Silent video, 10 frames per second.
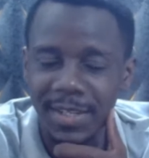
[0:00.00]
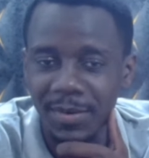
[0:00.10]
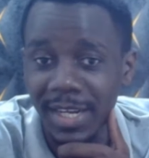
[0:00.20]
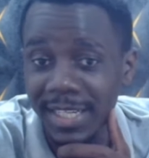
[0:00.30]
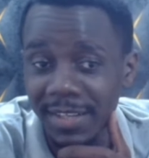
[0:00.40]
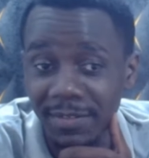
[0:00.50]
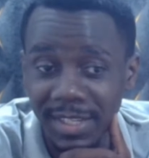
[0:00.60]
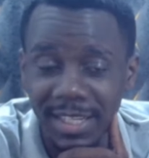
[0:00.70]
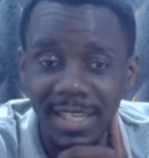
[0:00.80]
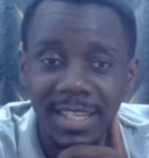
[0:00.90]
Rock and
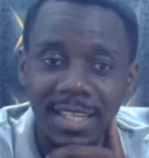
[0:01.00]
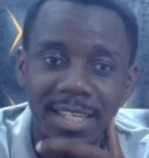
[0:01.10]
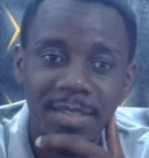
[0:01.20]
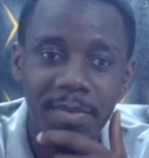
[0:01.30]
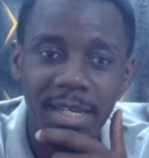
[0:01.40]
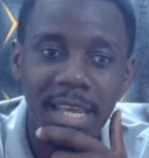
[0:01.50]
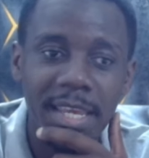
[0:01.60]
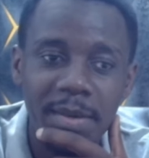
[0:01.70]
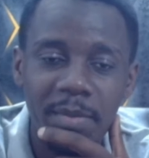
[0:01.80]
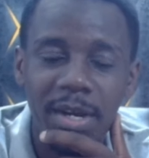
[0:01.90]
David is my
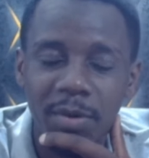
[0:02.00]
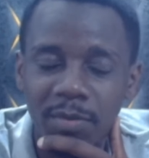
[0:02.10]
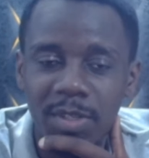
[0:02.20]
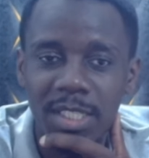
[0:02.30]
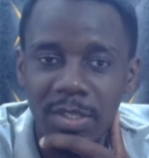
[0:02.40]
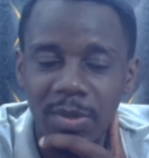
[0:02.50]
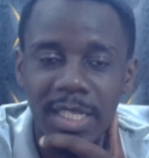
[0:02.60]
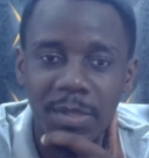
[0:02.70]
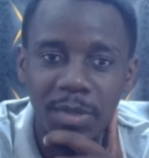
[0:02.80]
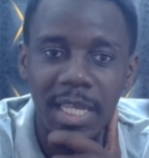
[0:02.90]
name and obviously you
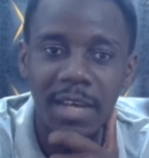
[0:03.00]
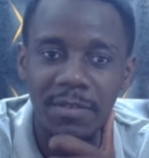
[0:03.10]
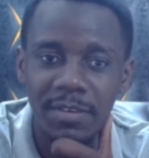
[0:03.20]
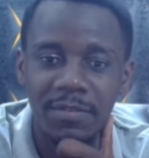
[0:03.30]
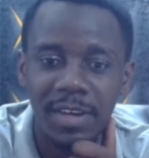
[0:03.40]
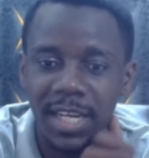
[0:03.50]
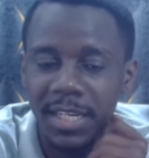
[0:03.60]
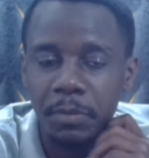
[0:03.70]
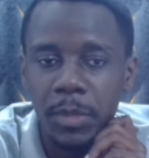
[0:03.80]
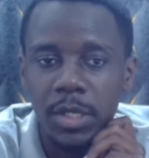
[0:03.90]
guys are really having
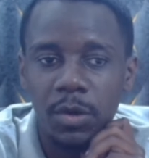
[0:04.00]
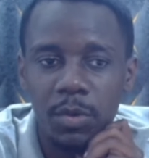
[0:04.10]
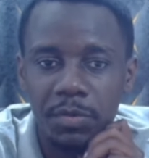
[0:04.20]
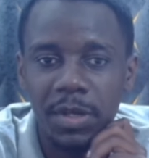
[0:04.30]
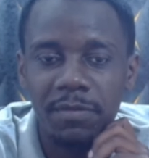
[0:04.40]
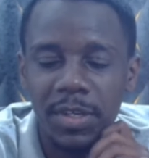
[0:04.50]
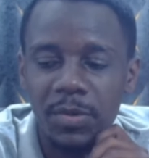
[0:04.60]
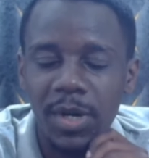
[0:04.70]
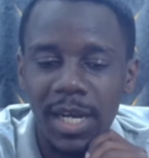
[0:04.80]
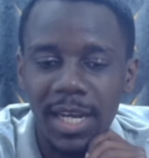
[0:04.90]
fun wherever
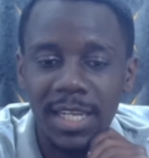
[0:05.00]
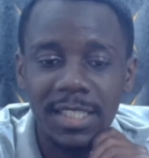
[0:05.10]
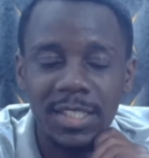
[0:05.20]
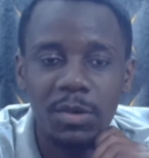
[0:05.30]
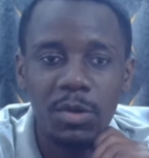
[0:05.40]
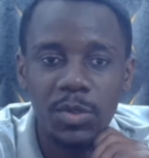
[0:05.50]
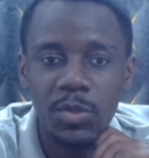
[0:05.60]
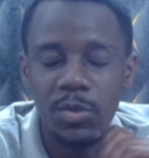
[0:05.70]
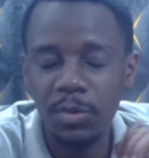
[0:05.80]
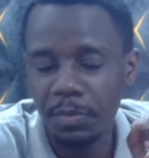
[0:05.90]
you are let's see close
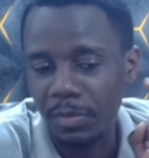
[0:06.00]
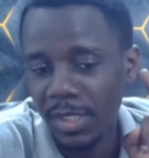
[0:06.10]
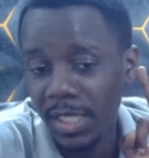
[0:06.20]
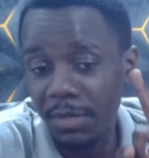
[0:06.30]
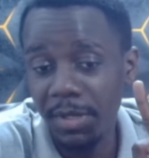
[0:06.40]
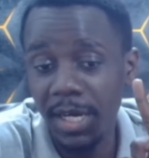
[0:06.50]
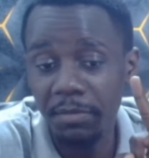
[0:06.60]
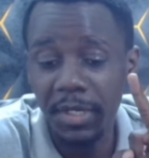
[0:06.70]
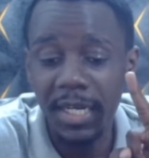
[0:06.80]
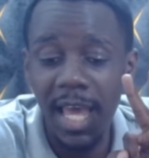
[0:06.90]
to
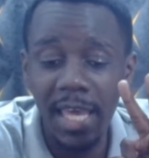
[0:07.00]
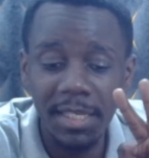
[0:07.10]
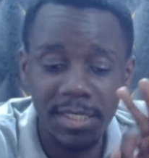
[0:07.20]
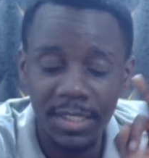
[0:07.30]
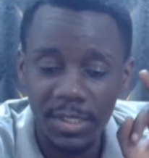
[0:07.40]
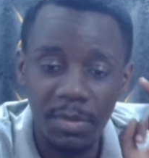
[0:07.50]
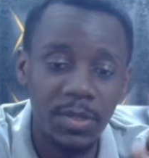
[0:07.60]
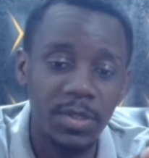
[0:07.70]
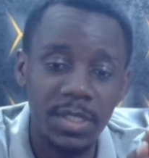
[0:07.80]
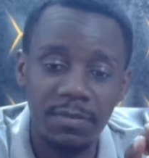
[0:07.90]
300 likes
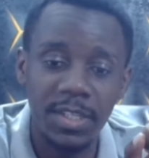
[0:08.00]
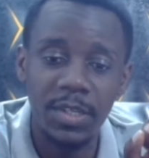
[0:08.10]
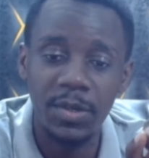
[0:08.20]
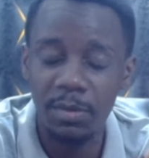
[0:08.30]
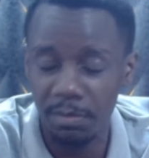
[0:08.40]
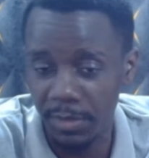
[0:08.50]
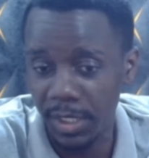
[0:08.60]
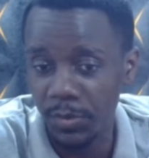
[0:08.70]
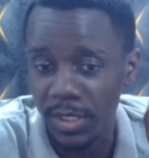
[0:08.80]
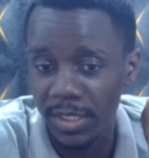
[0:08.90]
smash on this video
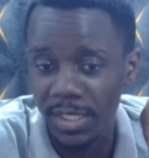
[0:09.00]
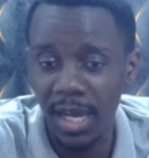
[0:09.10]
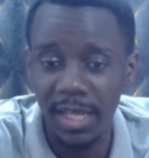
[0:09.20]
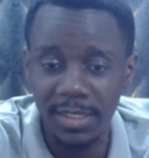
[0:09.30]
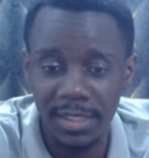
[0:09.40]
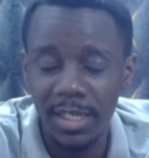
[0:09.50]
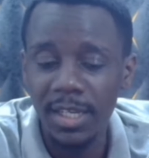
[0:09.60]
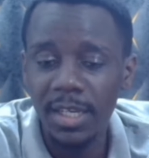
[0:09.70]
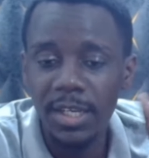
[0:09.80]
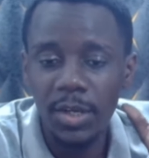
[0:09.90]
as we discuss
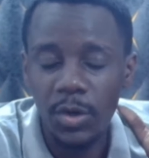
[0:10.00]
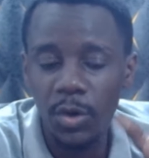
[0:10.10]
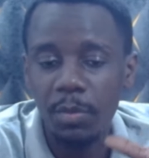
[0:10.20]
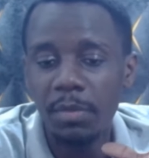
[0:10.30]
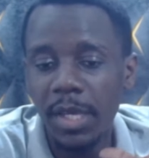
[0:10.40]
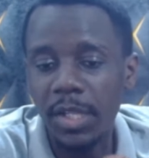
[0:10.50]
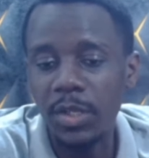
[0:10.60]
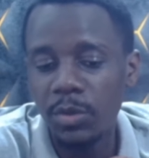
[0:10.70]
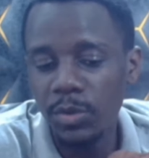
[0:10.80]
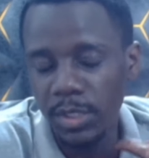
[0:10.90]
kobe may
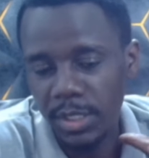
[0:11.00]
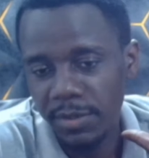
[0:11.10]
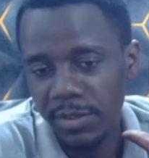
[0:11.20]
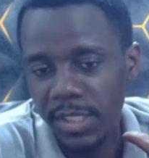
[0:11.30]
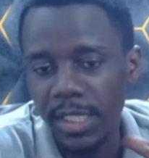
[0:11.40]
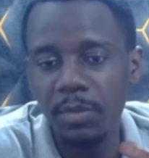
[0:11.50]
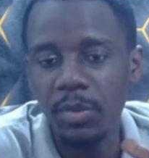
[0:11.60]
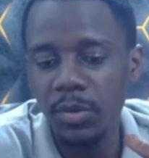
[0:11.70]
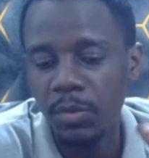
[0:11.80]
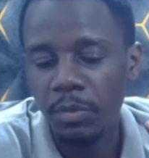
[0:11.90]
news
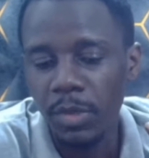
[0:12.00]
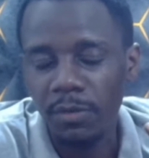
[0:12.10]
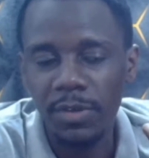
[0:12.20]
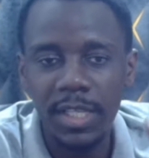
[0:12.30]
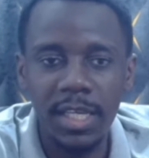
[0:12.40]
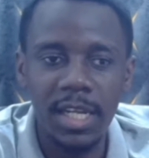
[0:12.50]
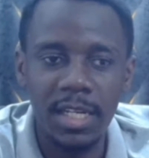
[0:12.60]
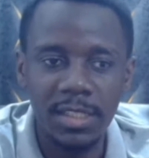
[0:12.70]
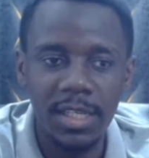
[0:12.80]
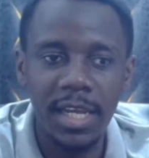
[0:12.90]
debut for the
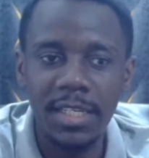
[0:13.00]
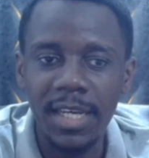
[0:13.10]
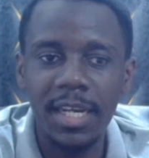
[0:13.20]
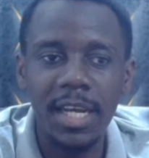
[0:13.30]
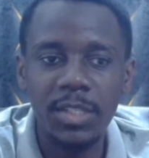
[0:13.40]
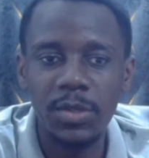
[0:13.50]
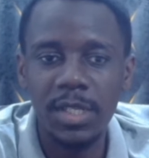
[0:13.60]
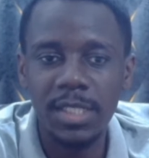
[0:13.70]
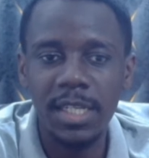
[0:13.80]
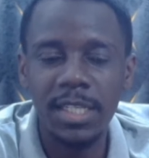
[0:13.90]
england side garnacho
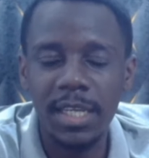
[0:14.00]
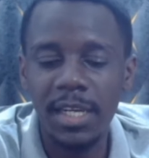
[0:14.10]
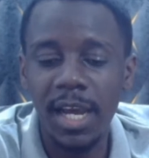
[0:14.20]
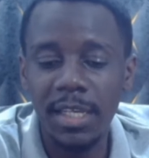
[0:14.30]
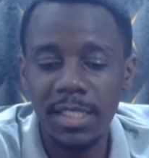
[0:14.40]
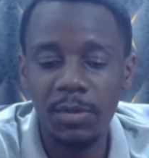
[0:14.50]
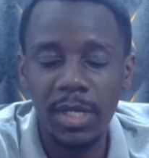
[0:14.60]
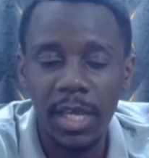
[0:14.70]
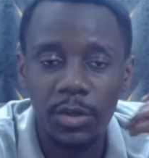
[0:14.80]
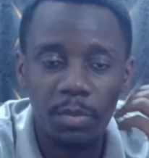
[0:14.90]
yesterday night they went
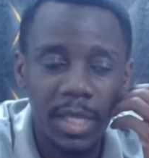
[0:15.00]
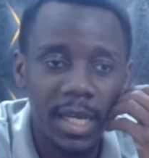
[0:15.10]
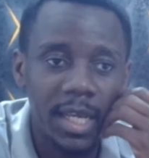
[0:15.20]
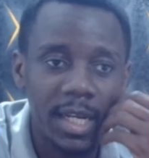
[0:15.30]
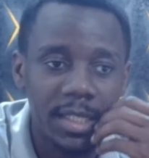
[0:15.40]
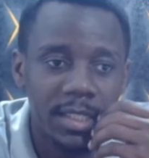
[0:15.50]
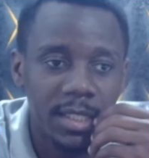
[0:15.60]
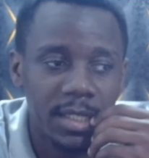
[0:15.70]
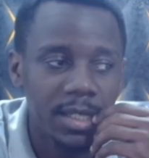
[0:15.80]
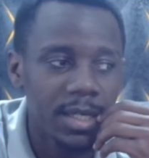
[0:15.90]
ahead to play against
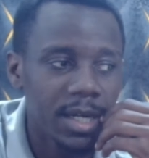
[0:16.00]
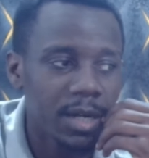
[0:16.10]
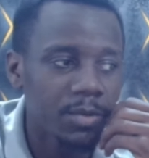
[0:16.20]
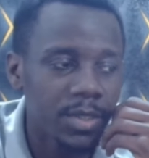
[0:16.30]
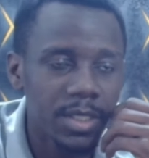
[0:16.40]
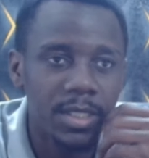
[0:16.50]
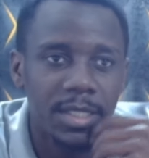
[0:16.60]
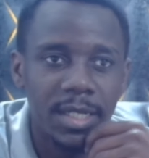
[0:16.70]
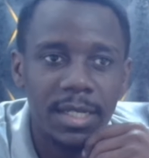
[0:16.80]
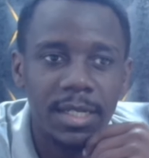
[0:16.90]
uh, was it
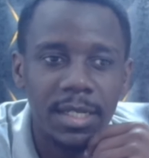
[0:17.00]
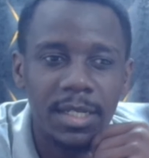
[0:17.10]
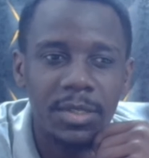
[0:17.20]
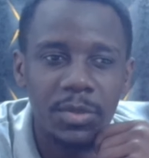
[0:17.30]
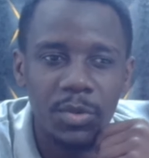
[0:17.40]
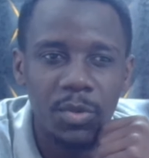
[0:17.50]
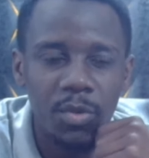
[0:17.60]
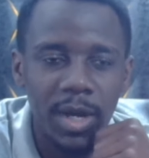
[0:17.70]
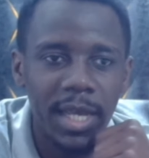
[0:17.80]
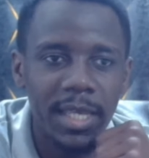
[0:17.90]
uh,
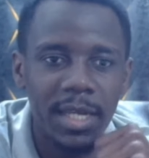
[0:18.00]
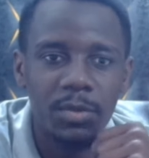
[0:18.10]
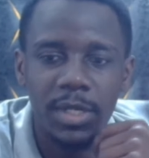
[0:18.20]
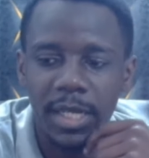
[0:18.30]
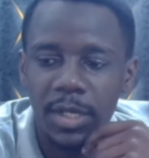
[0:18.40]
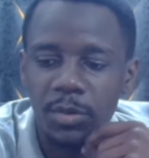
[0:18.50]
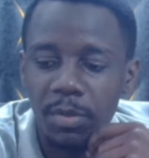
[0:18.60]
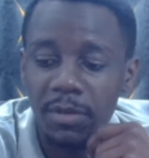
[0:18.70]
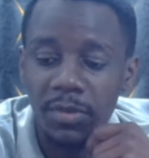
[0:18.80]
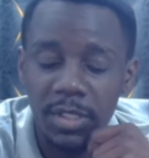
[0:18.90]
Uruguay and went ahead to
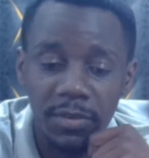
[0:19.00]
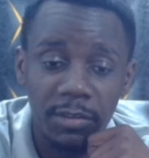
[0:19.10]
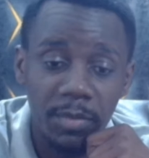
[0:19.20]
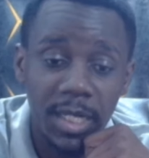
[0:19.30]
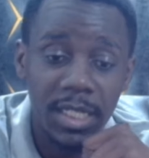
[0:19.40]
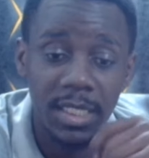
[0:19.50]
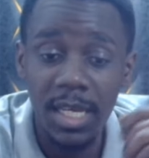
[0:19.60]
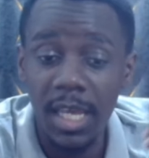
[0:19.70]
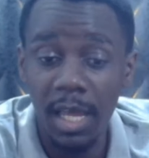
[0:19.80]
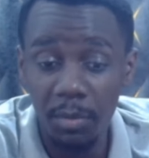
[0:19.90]
play 45 minutes.
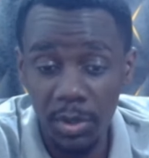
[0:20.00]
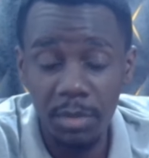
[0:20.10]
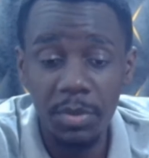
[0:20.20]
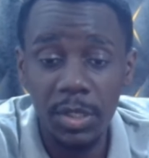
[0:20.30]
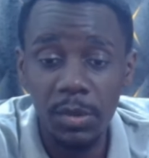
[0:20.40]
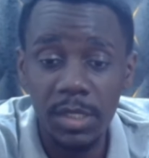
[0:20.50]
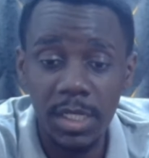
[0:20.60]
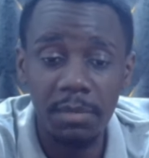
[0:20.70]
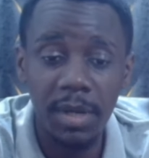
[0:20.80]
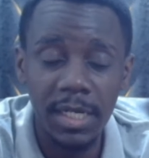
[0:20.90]
I'm gonna bring you his
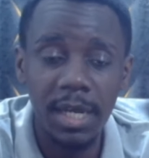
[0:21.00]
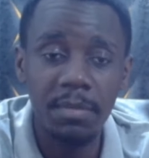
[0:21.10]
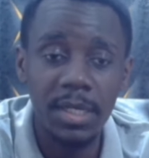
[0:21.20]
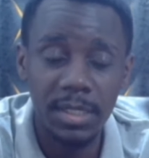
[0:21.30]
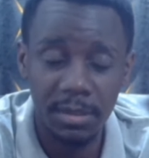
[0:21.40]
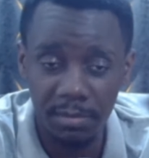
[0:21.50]
game by numbers.